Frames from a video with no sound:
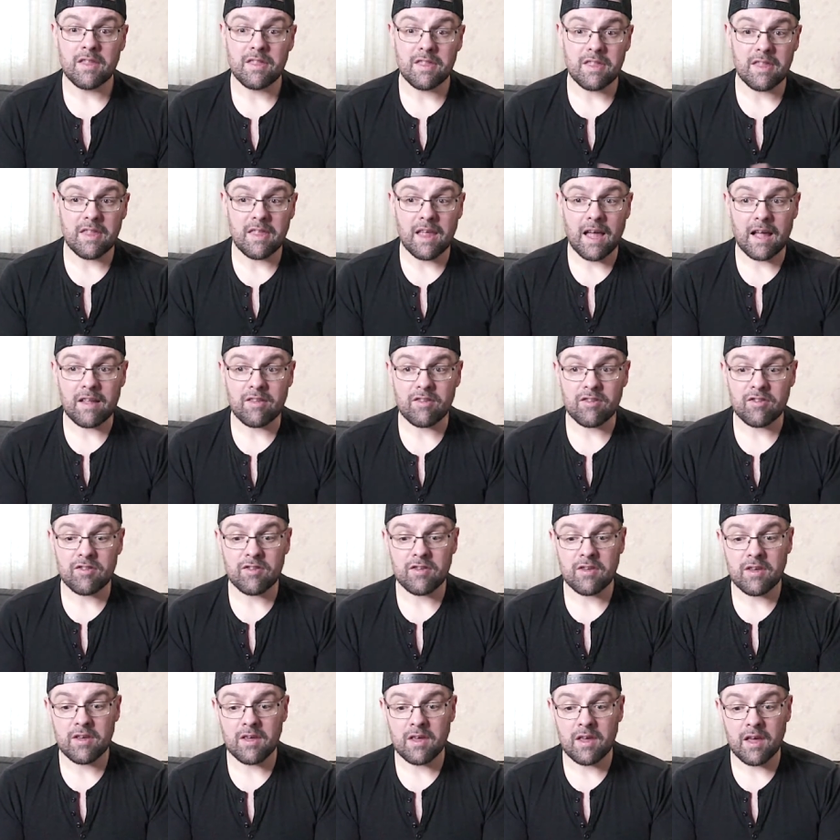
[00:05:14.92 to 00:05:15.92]

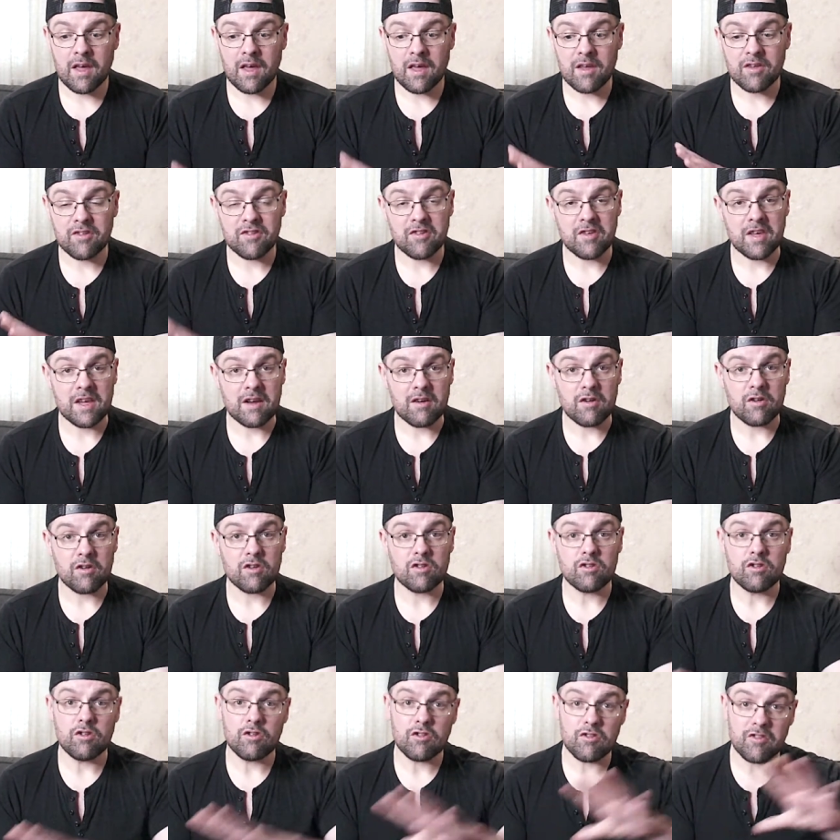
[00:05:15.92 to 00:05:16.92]
That's a secret,
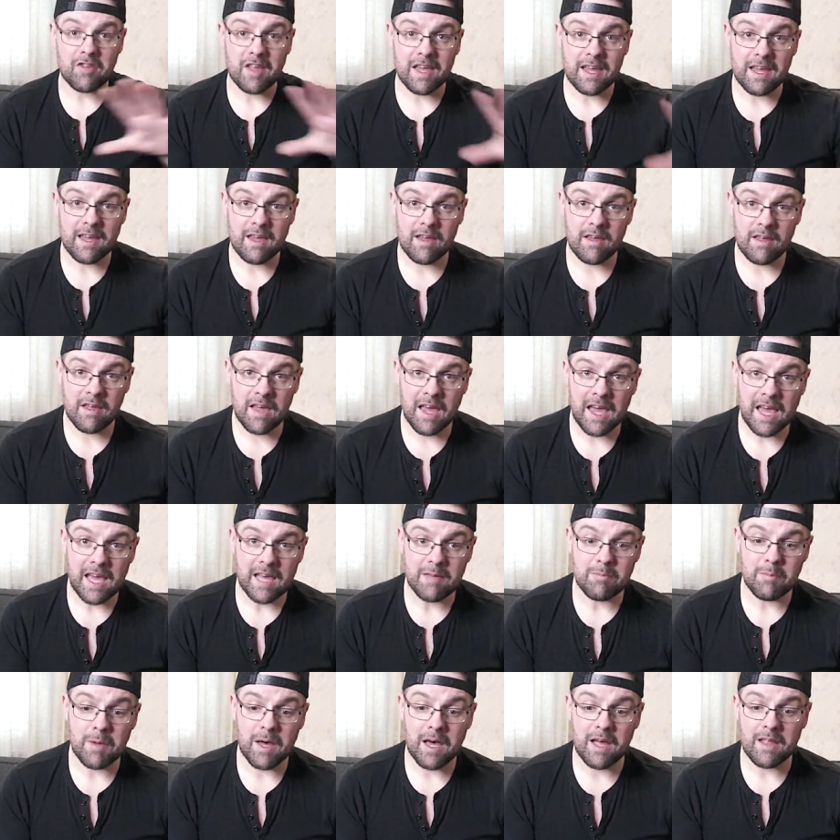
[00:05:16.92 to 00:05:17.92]
just like
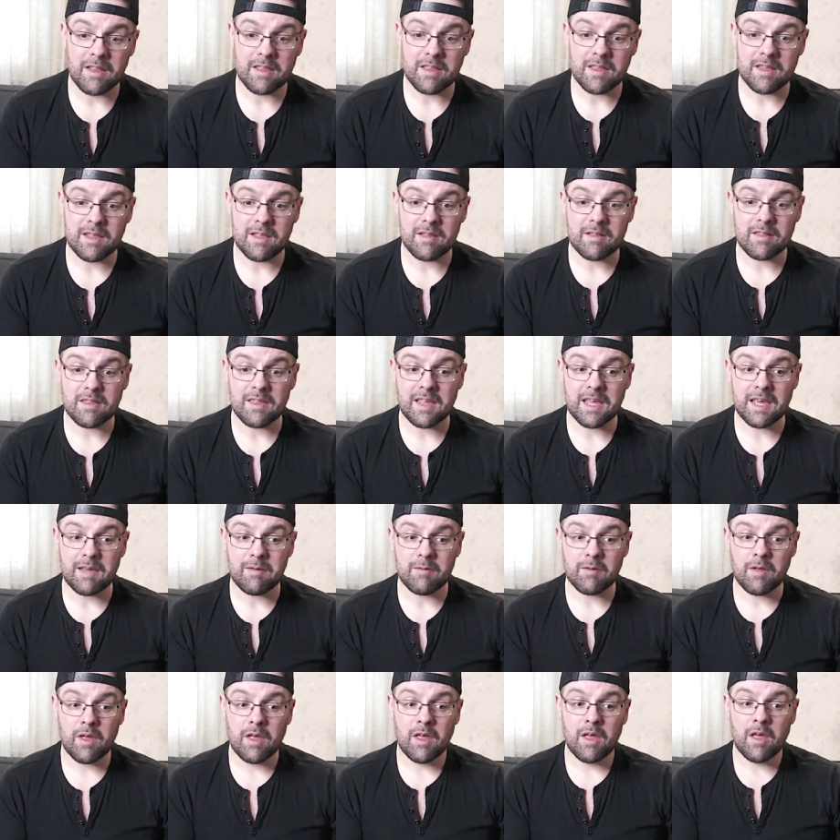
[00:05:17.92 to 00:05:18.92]
He-Man, that
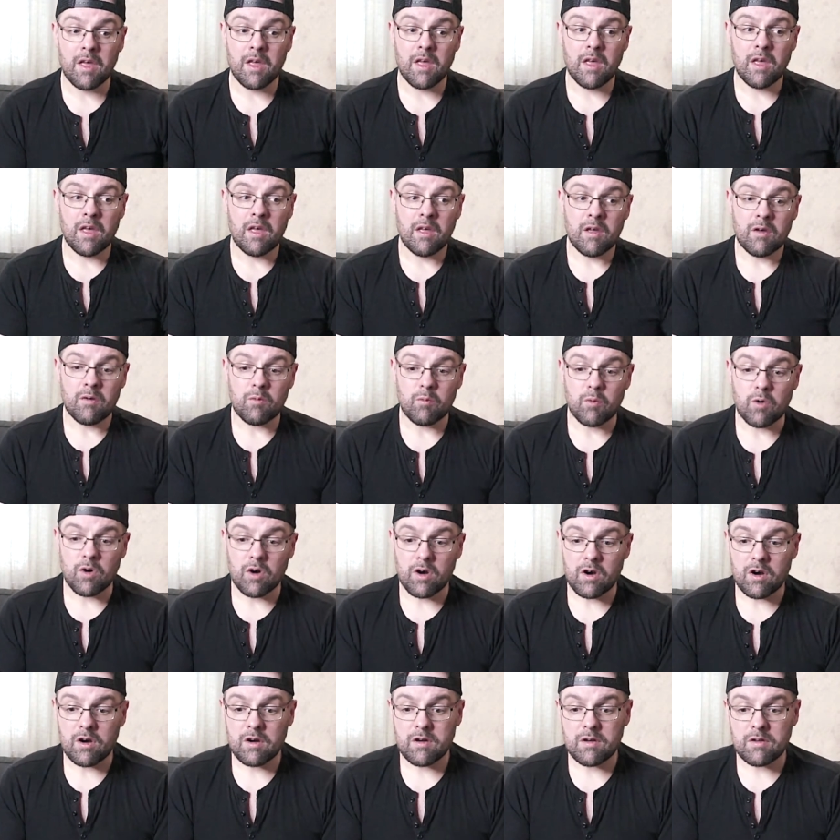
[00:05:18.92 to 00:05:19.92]
they
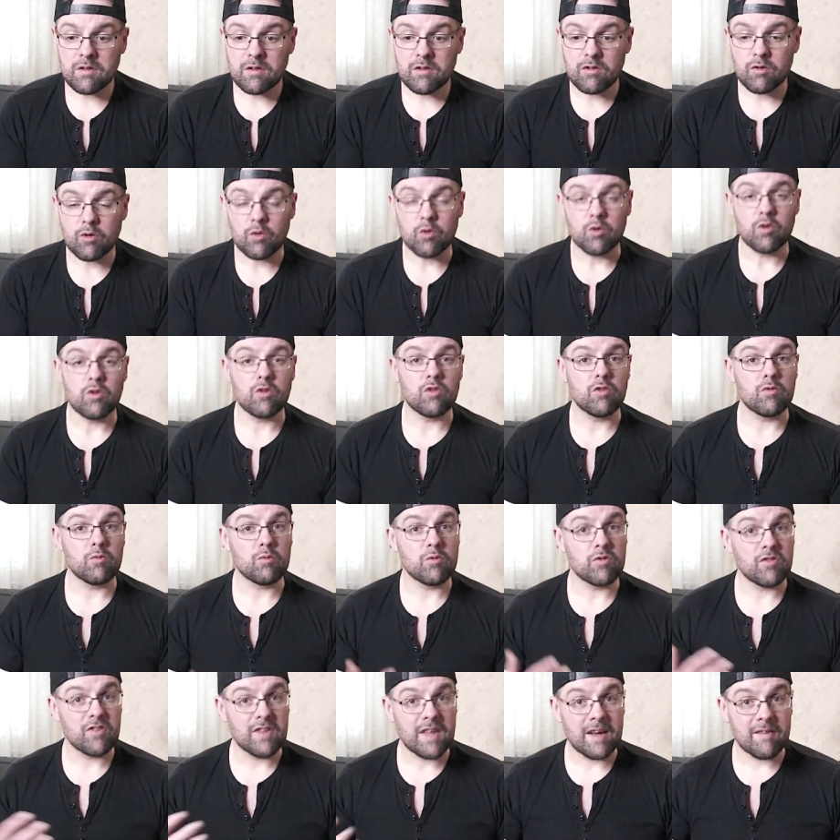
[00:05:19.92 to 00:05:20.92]
were told
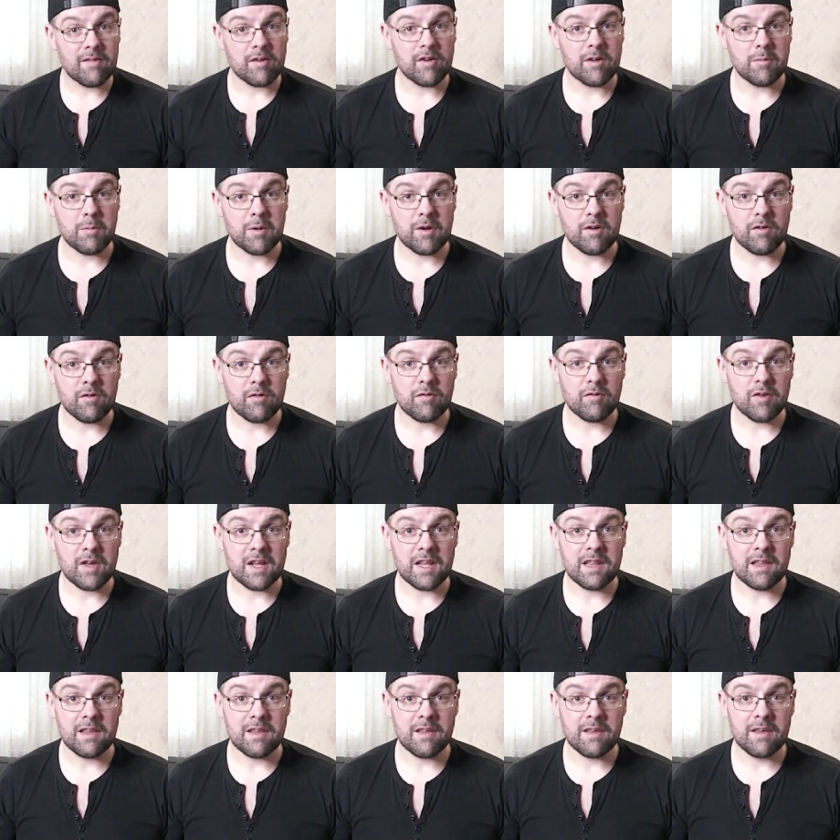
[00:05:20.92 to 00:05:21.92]
was never to be
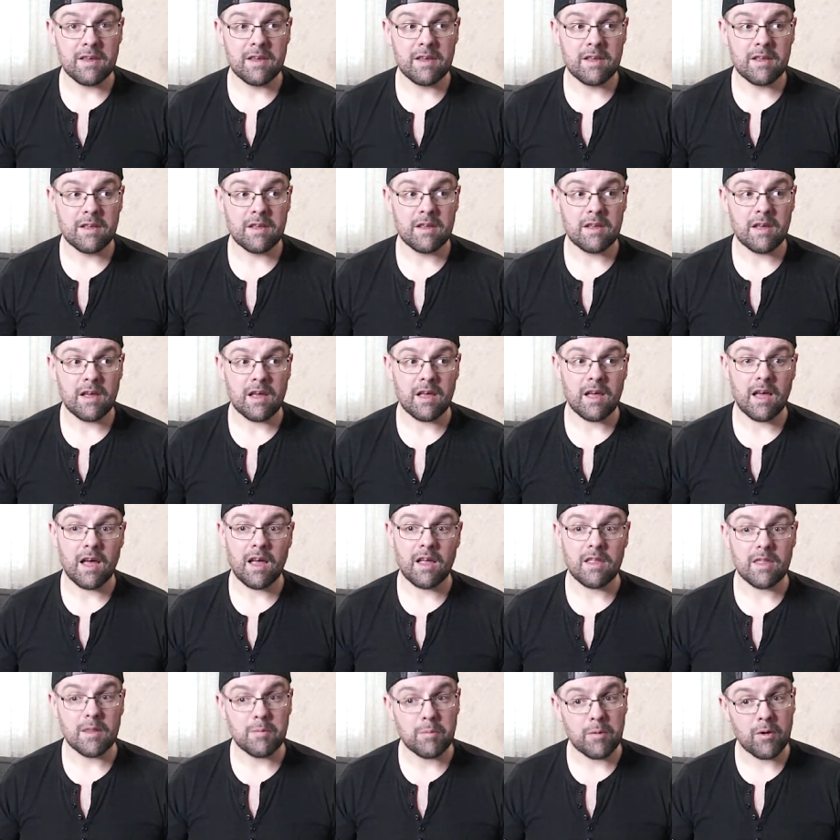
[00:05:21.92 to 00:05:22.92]
revealed.
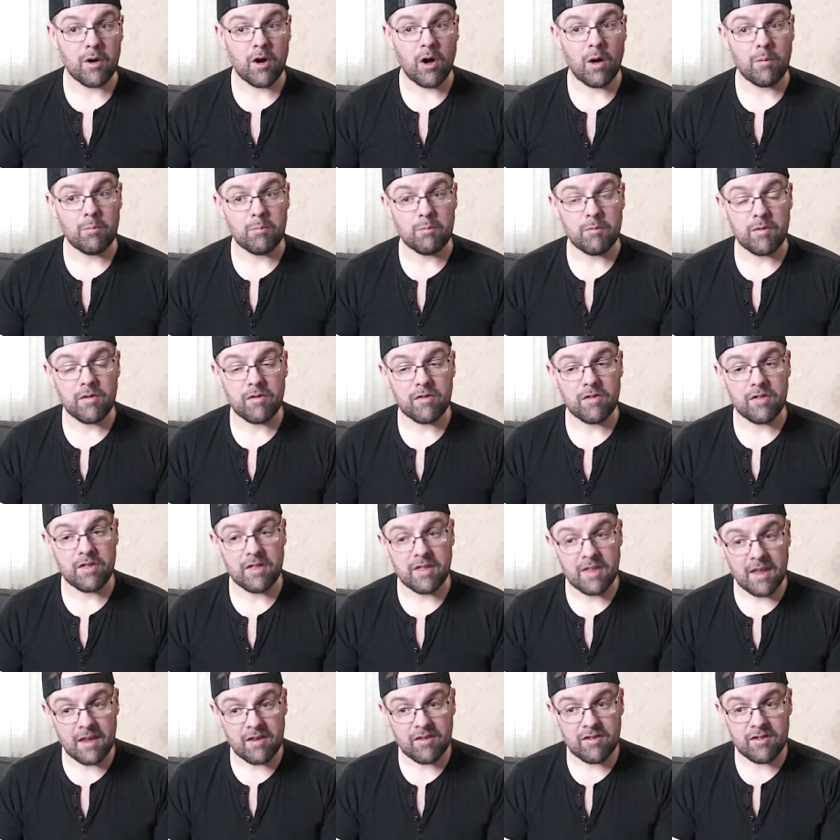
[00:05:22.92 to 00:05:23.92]
The problem with
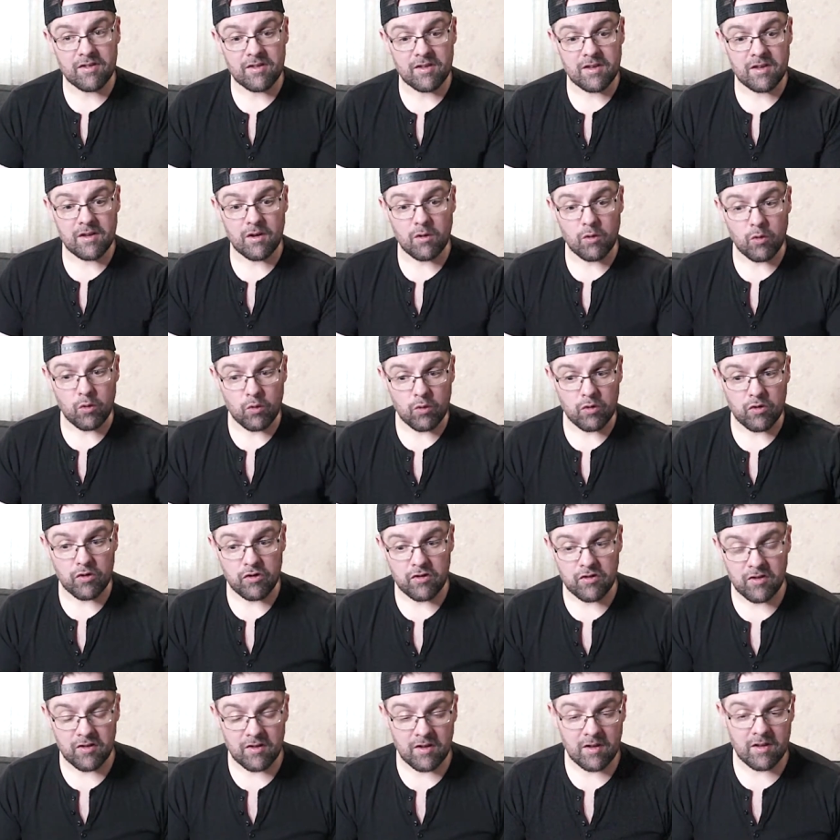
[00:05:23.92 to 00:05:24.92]
this whole
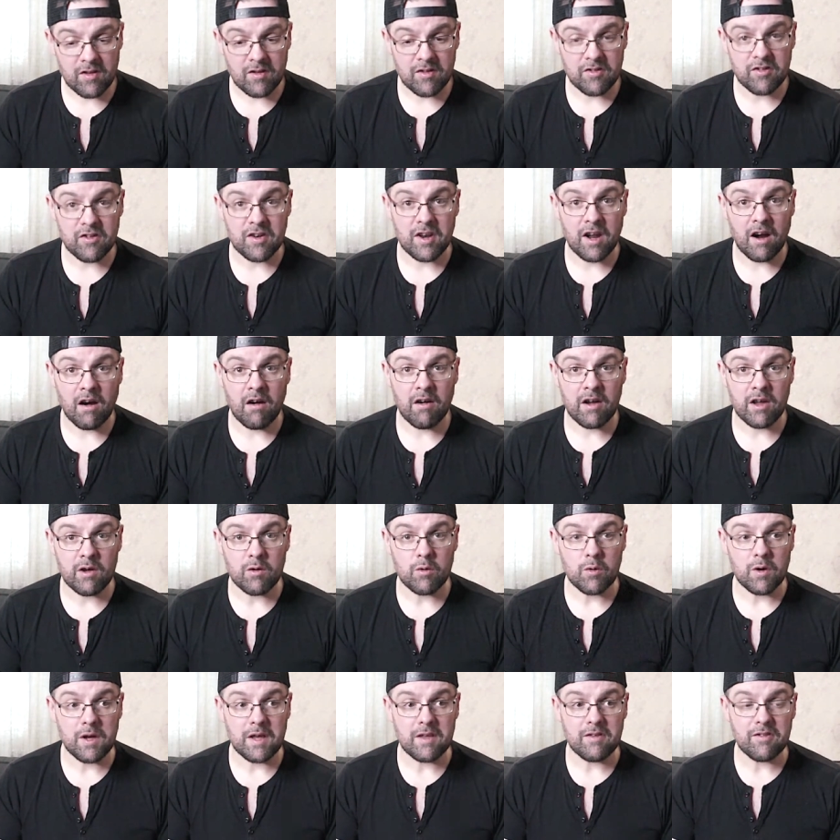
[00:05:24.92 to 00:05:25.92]

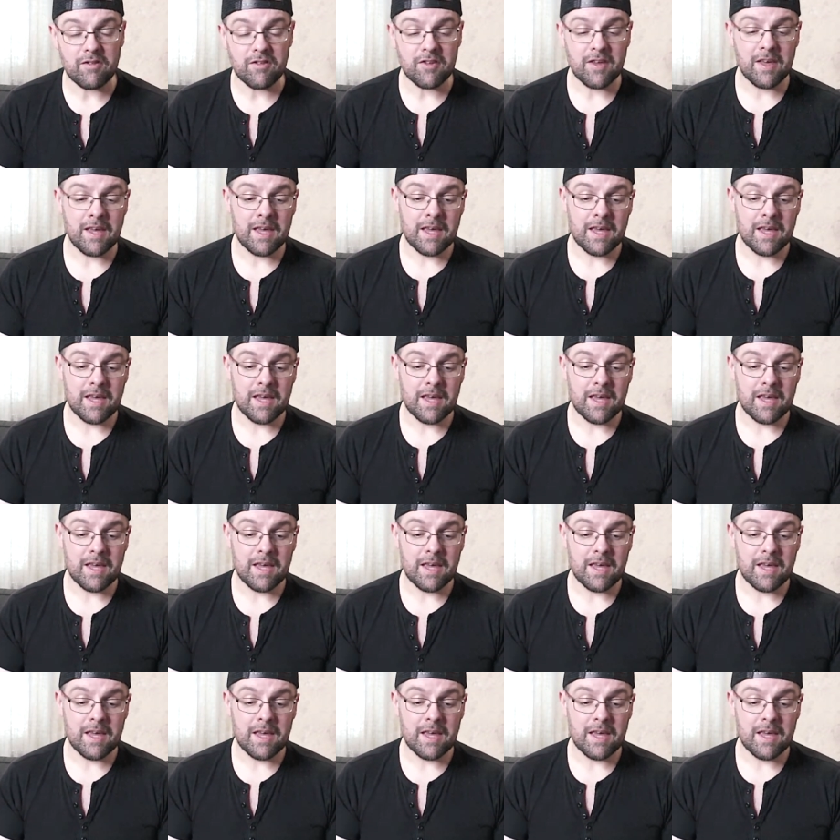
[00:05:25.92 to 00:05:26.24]
scenario is